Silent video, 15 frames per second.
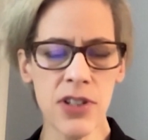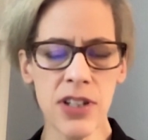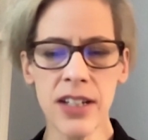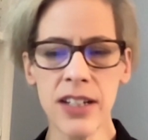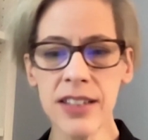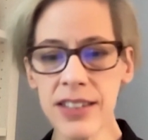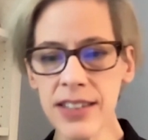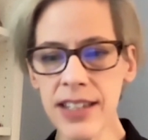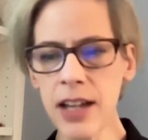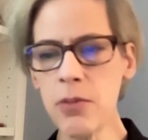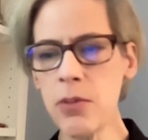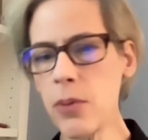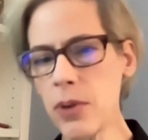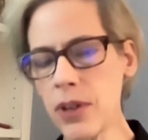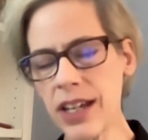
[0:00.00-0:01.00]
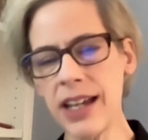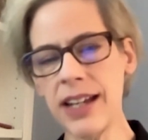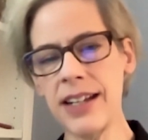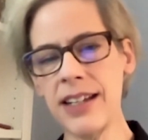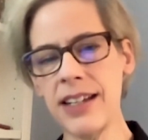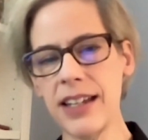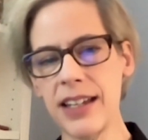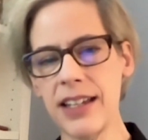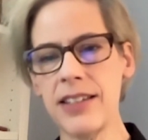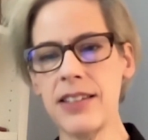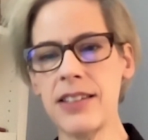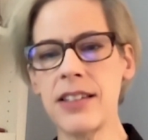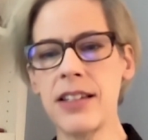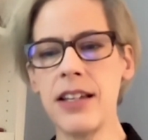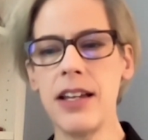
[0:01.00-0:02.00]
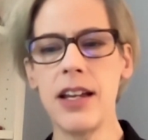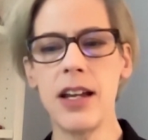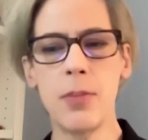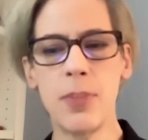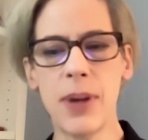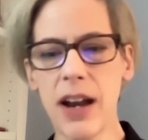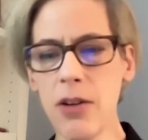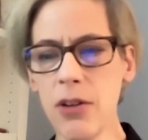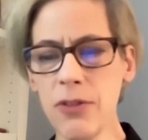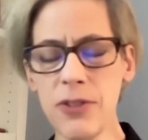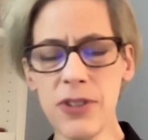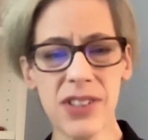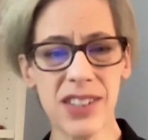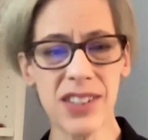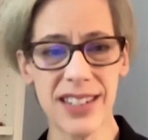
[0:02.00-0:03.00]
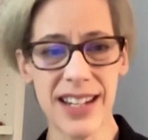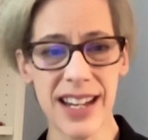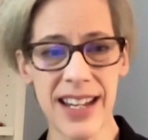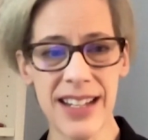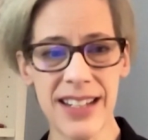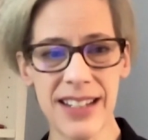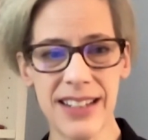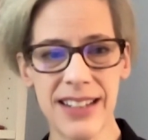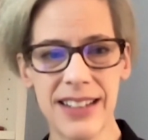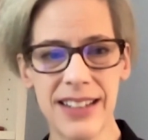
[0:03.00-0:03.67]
And instead, what we're getting is a powerful state